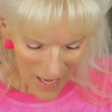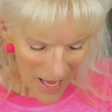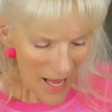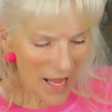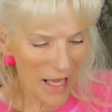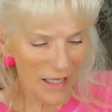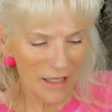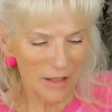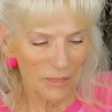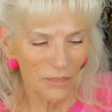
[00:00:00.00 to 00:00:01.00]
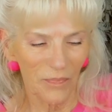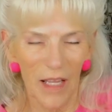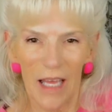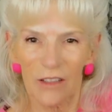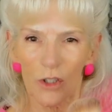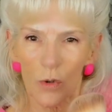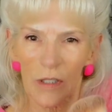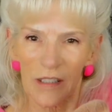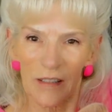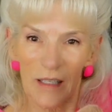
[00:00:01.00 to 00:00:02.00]
And as you
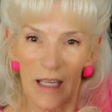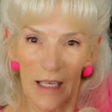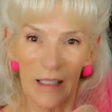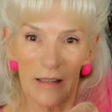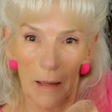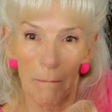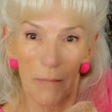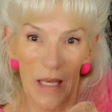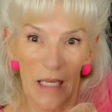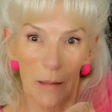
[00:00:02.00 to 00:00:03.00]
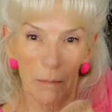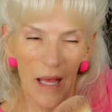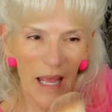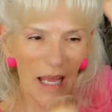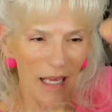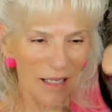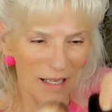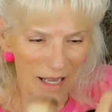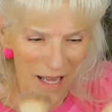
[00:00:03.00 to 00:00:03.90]
can see, it's a big pan.